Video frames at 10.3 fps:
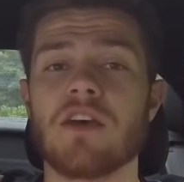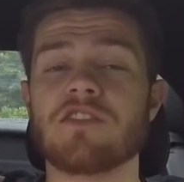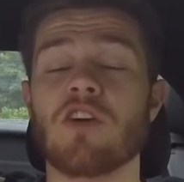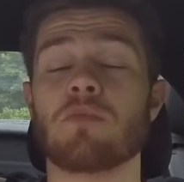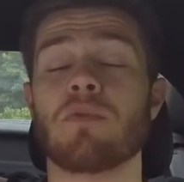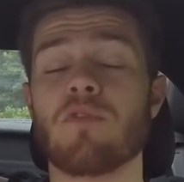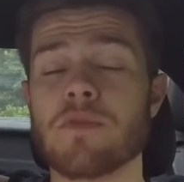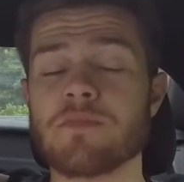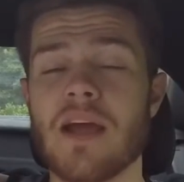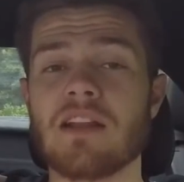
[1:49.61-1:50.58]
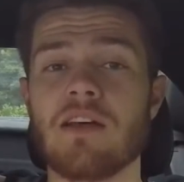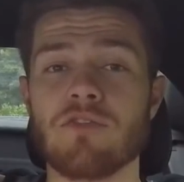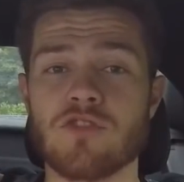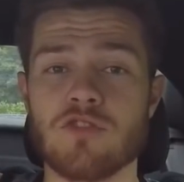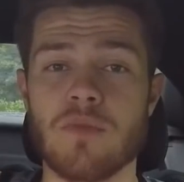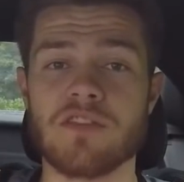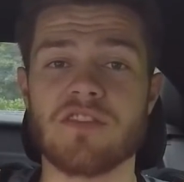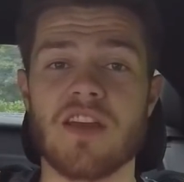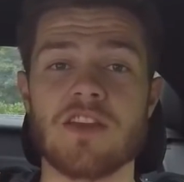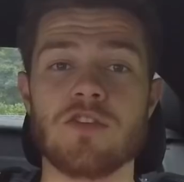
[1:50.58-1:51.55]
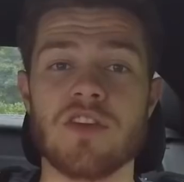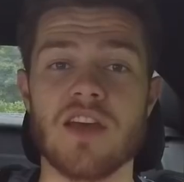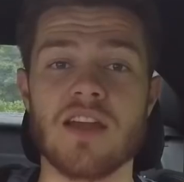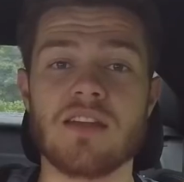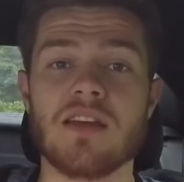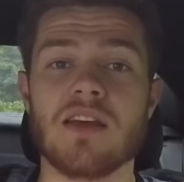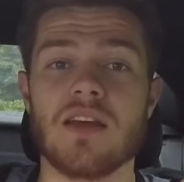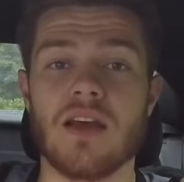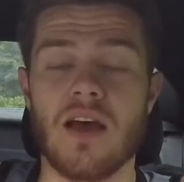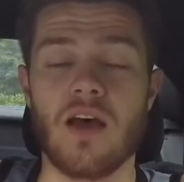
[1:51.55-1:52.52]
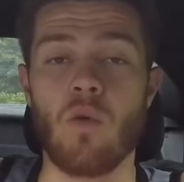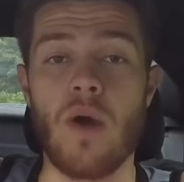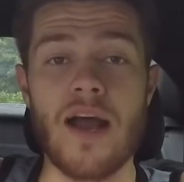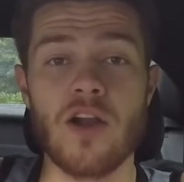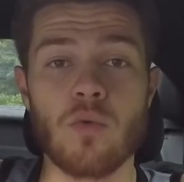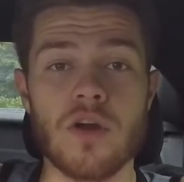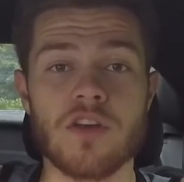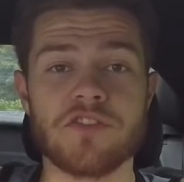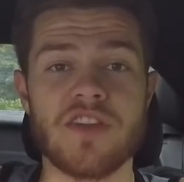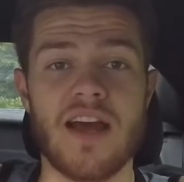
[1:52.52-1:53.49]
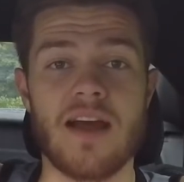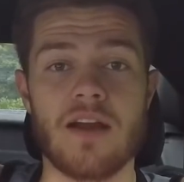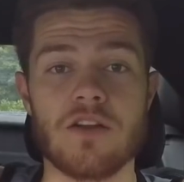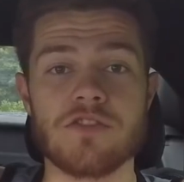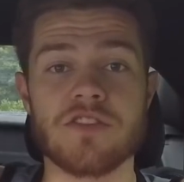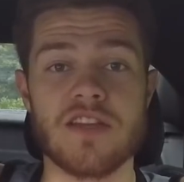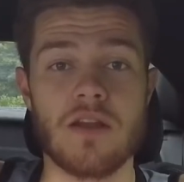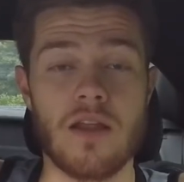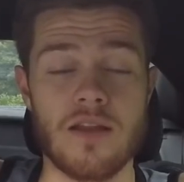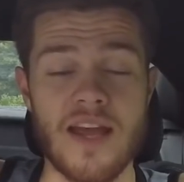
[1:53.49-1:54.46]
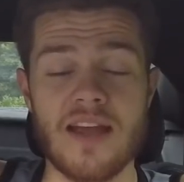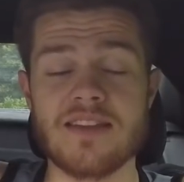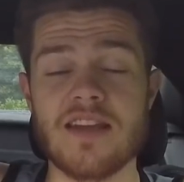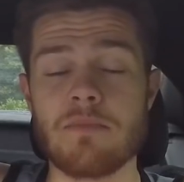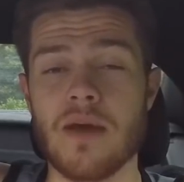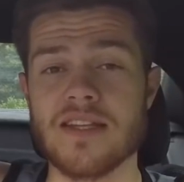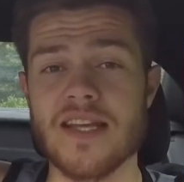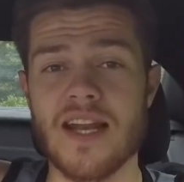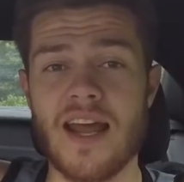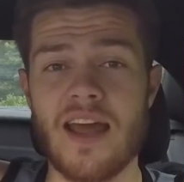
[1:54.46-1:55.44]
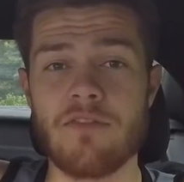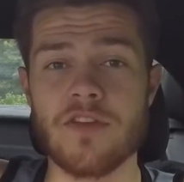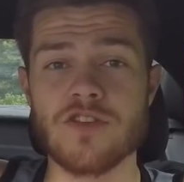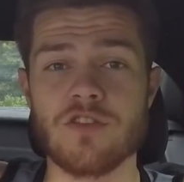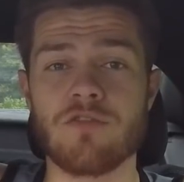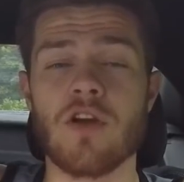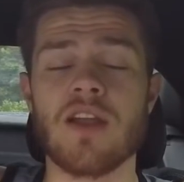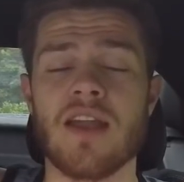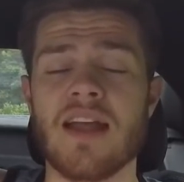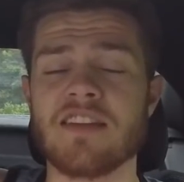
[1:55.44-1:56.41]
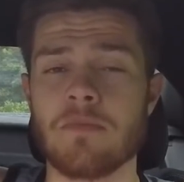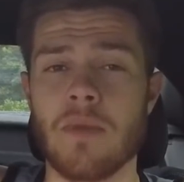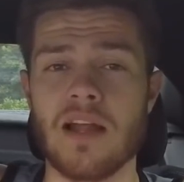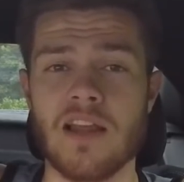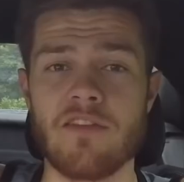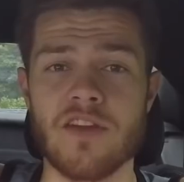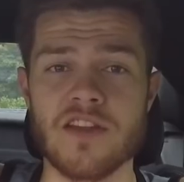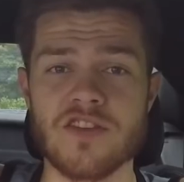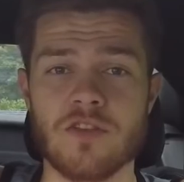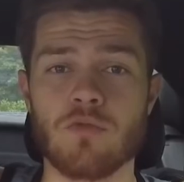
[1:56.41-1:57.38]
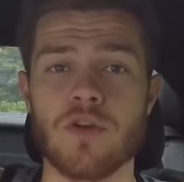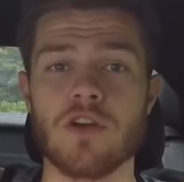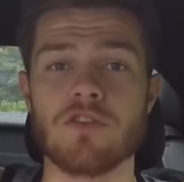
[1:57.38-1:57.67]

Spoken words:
So the Performance Pack Level 2 Mustang, you get wider wheels and tires, 19 by 10.5 inch in the front, 19 by 11 inch in the rear.